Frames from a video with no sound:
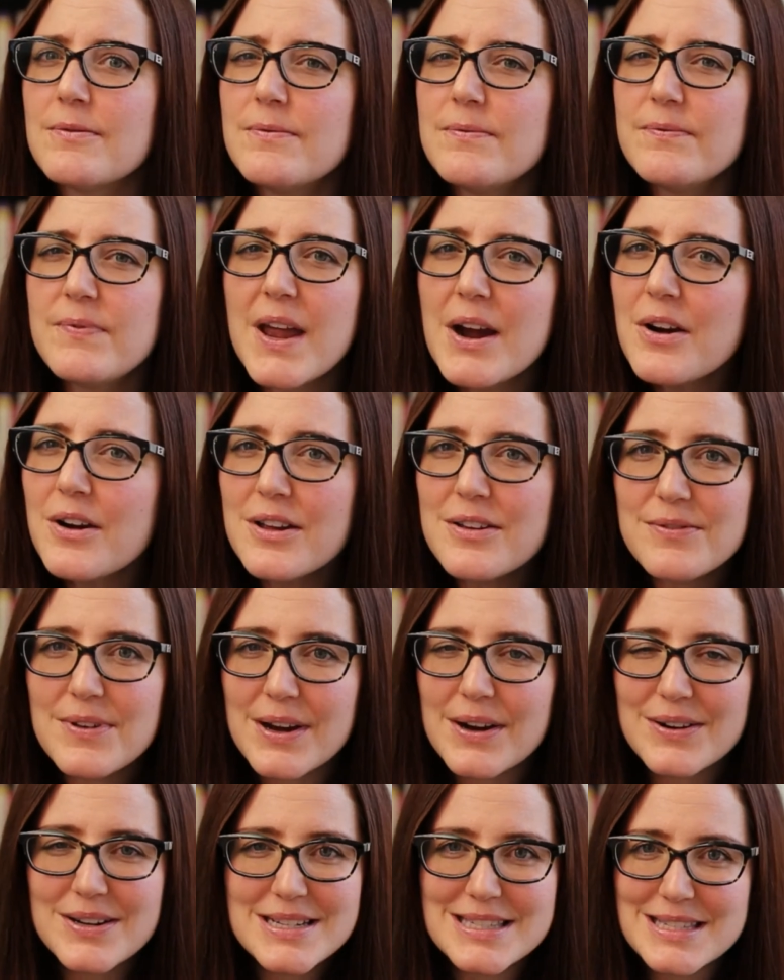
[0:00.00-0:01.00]
Very,
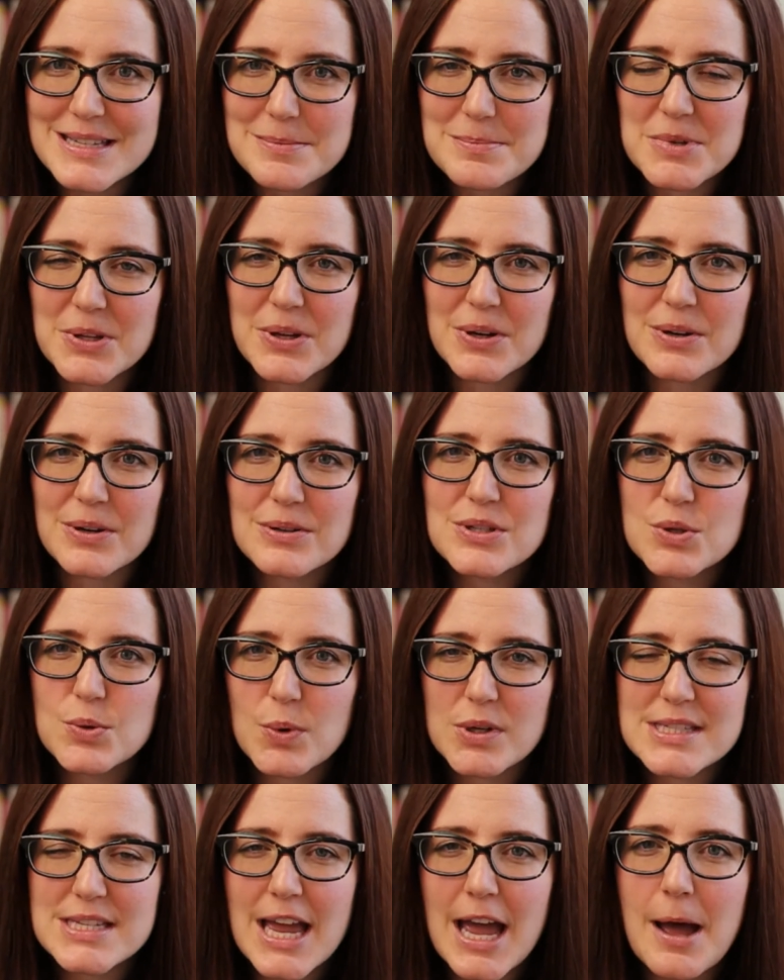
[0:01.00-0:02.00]
very similar to
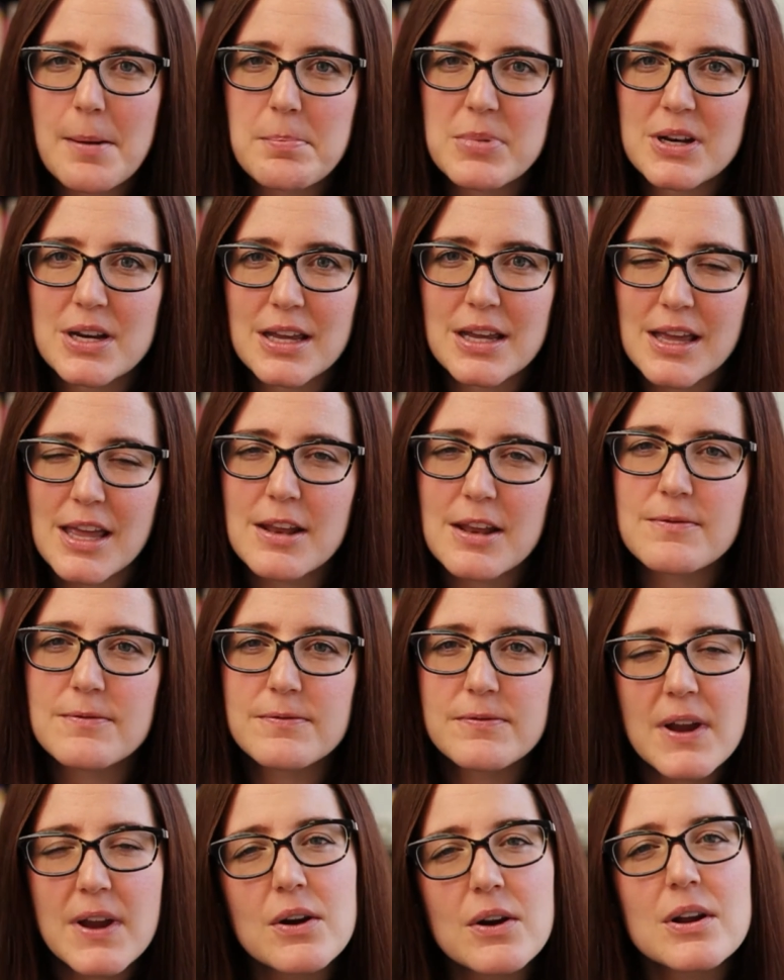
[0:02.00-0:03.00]
what's happening in
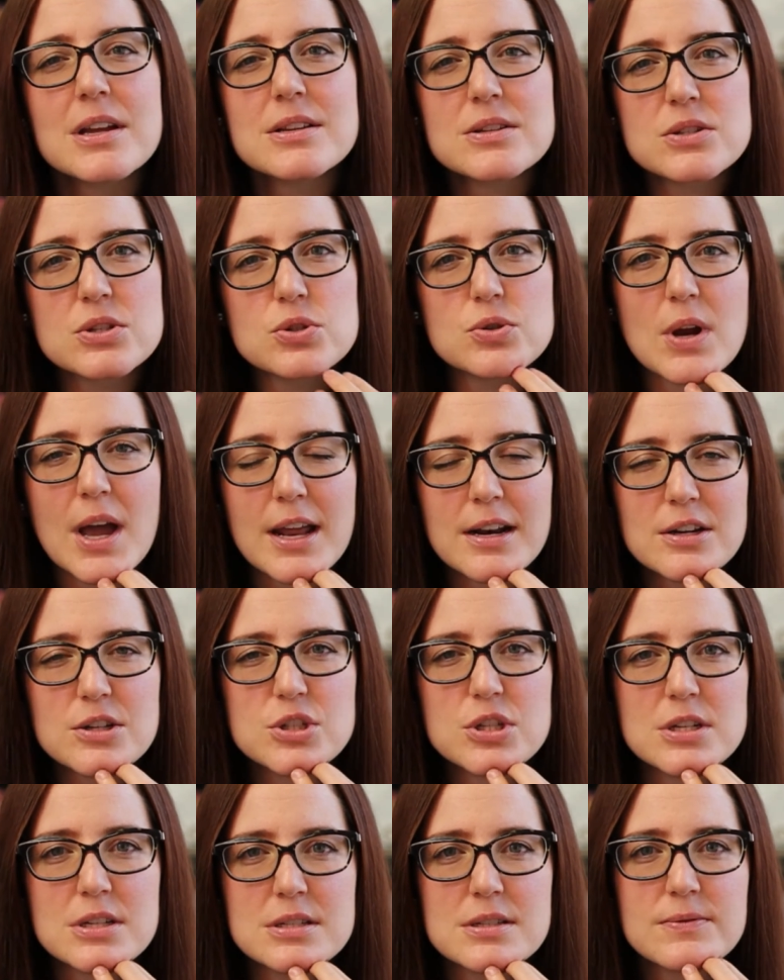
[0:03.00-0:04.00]
various
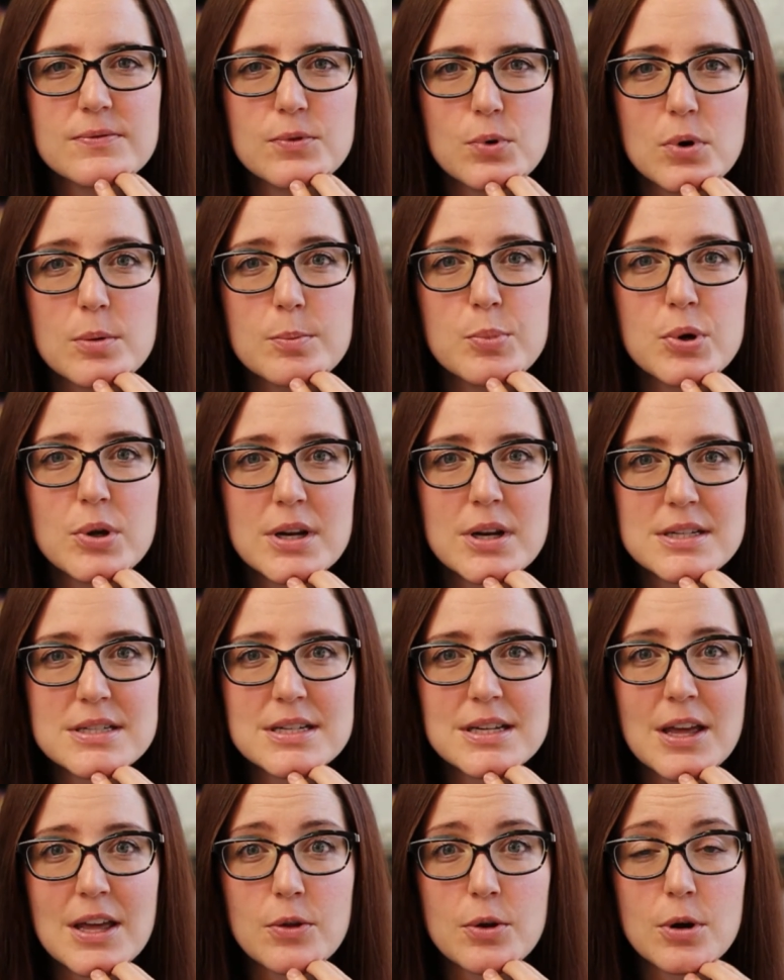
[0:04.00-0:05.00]
strategies for putting
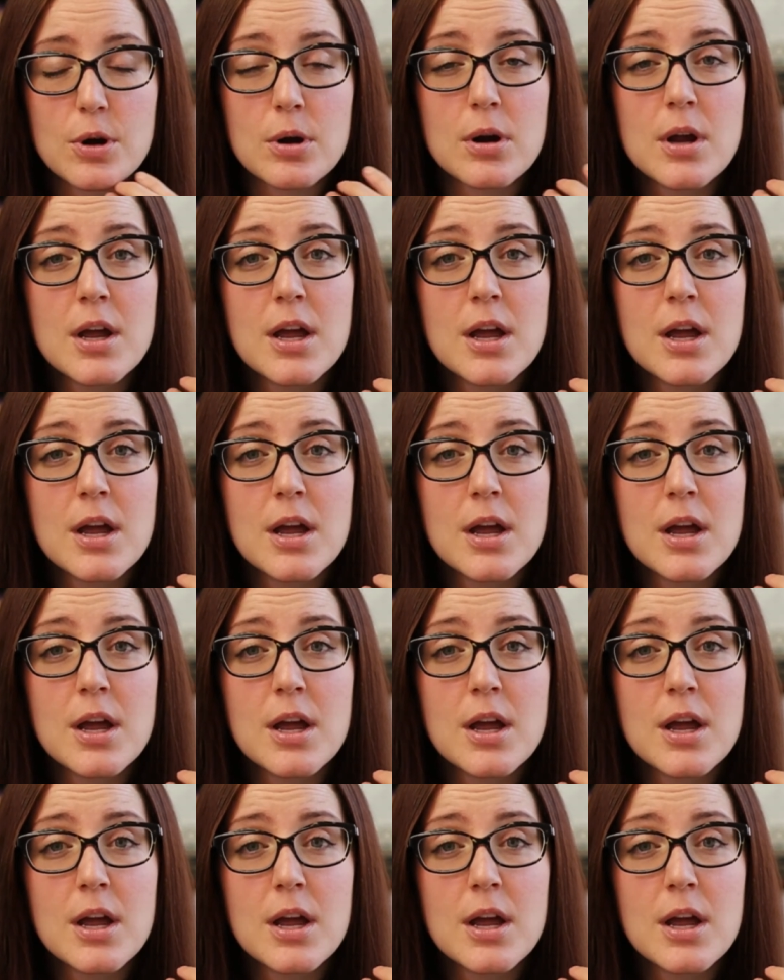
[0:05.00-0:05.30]
together